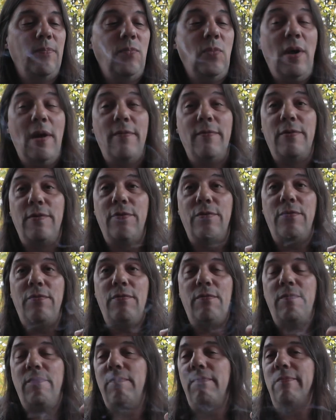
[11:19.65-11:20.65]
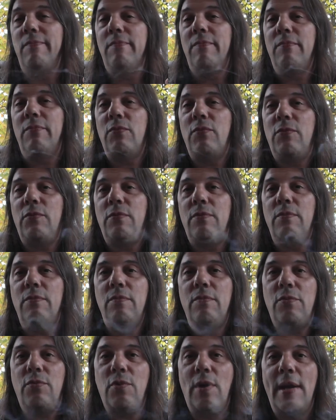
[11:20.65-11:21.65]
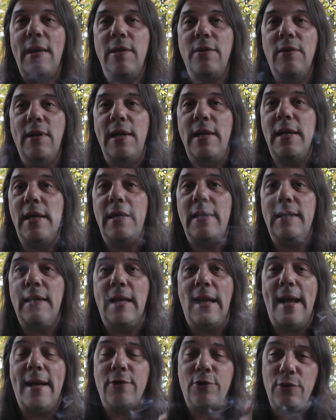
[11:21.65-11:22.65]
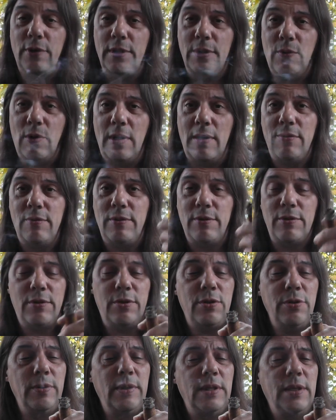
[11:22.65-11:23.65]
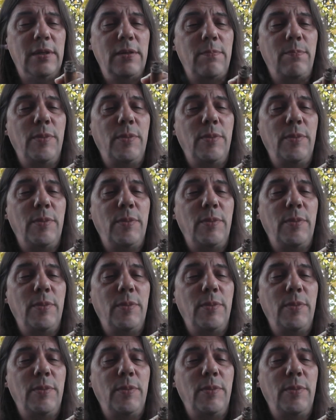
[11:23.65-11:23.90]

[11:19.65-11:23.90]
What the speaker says: I haven't drank or ate anything actually while I was doing this.